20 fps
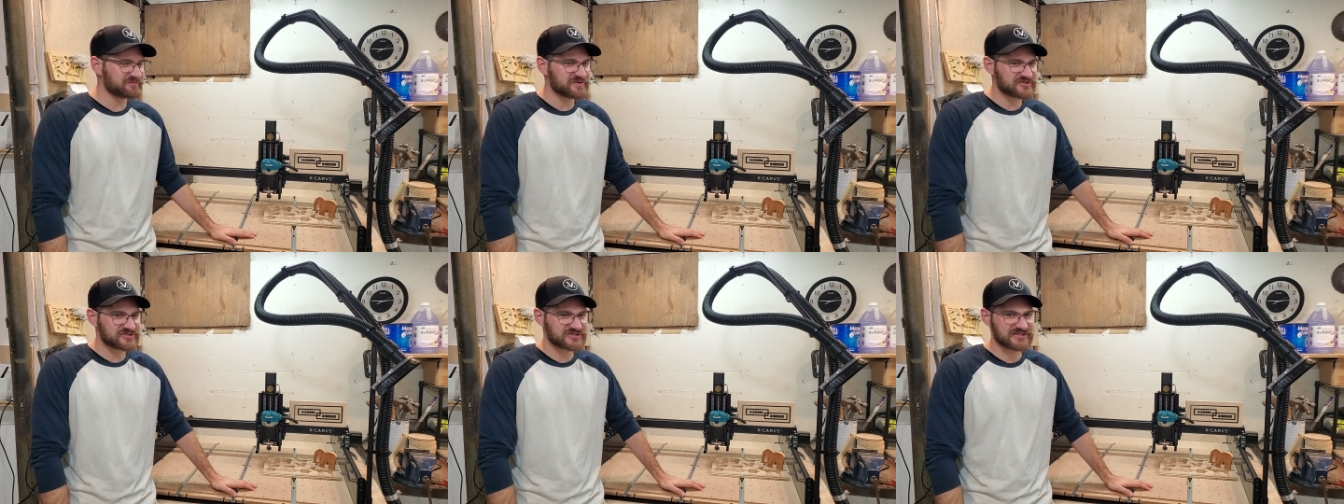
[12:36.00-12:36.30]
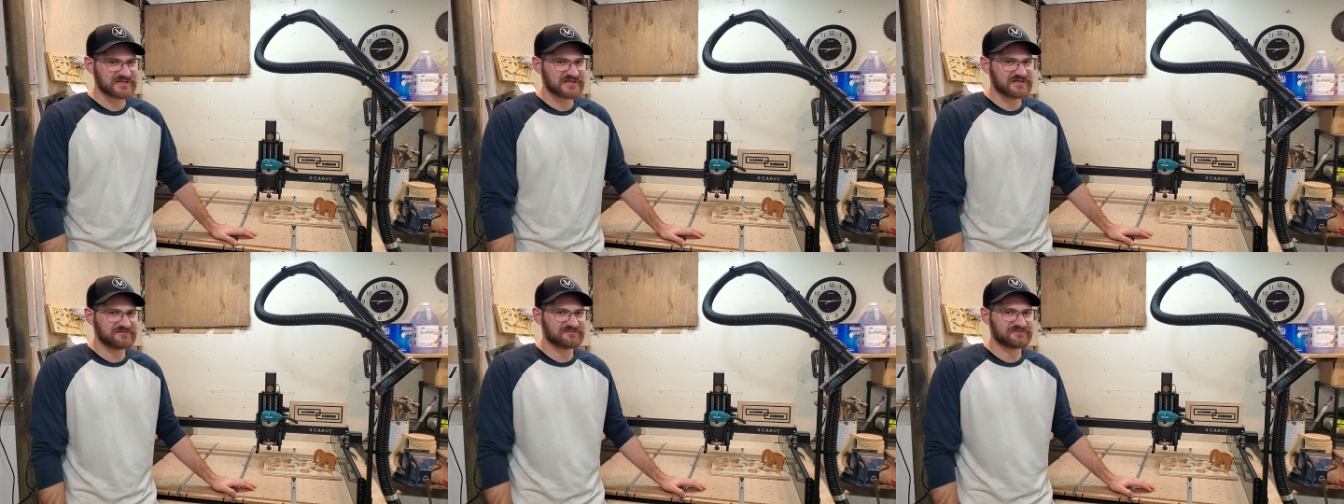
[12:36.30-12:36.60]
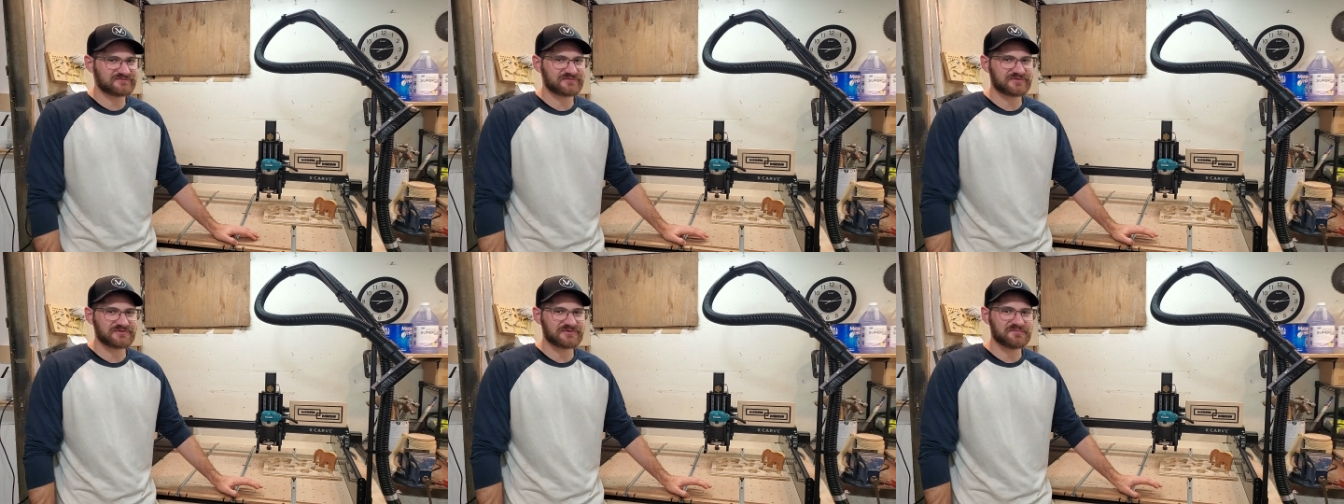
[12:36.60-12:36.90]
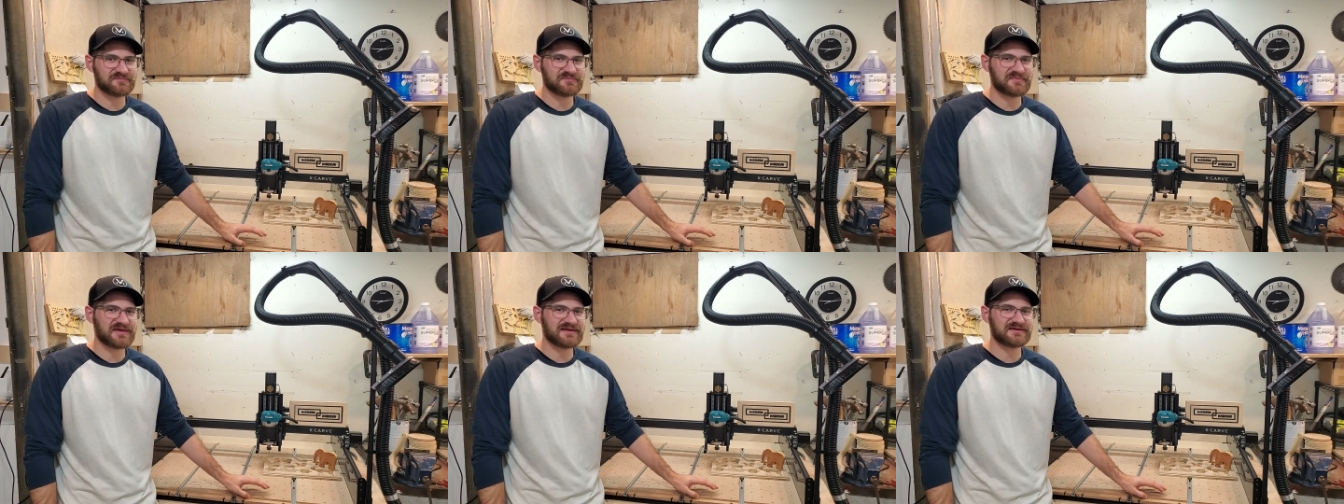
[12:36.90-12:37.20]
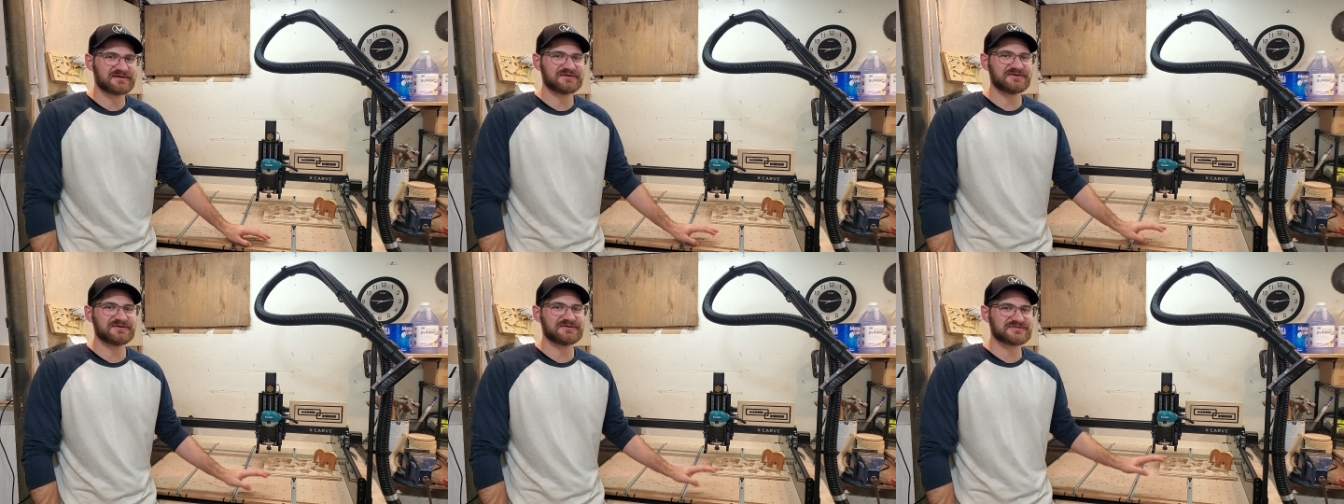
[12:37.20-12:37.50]
machine for you
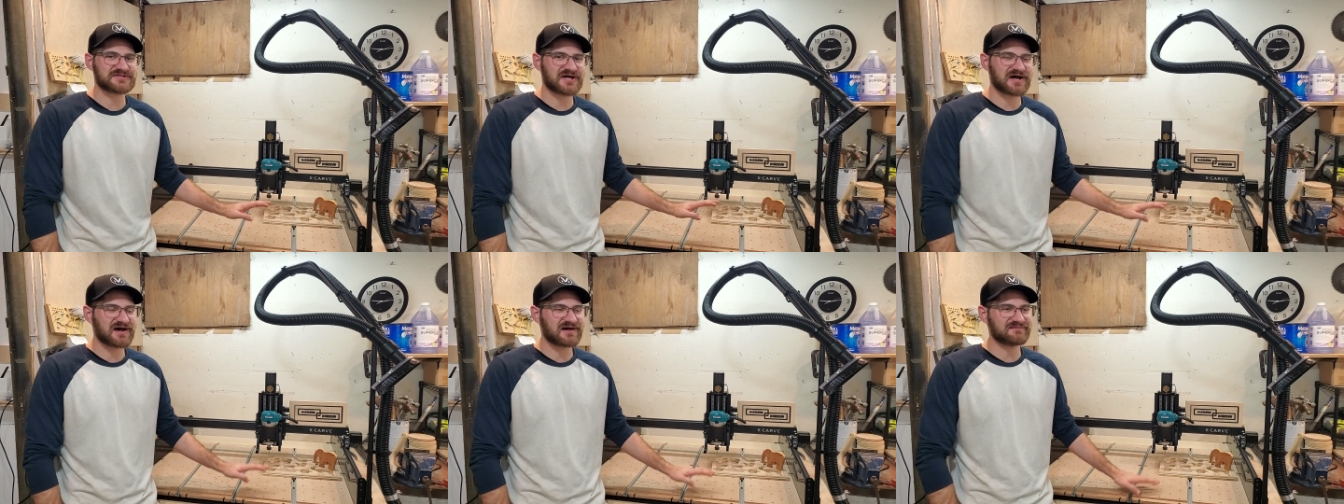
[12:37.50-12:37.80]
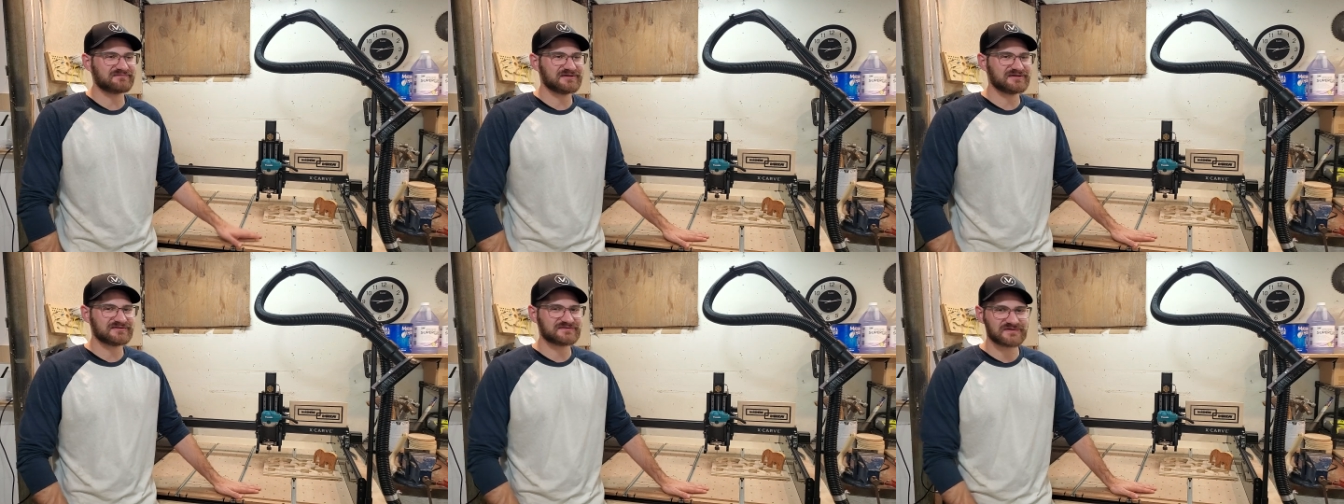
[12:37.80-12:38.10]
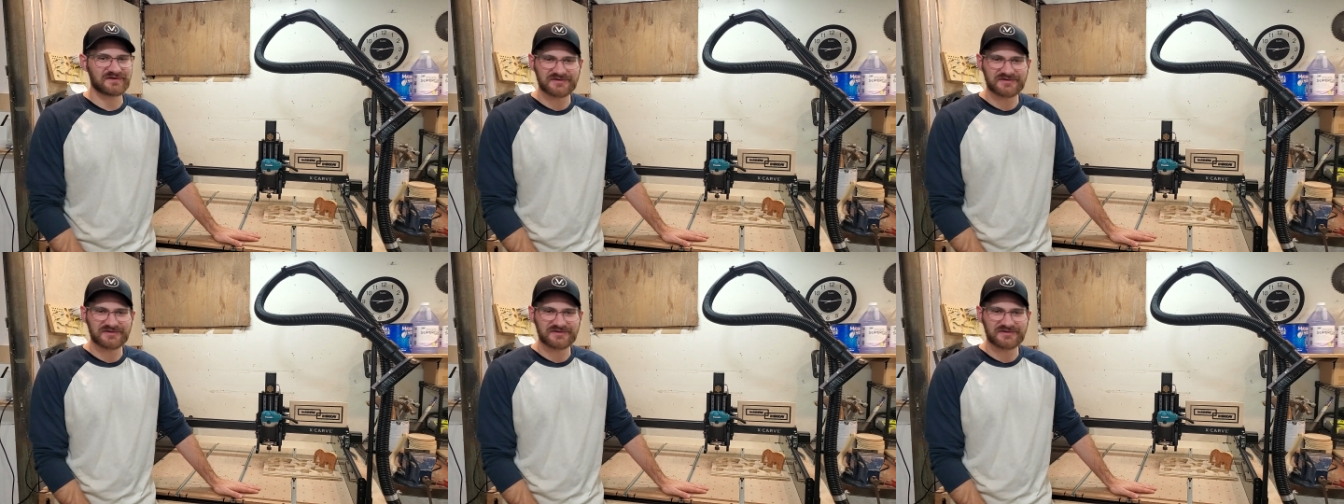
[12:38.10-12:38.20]
makers, hobbyists,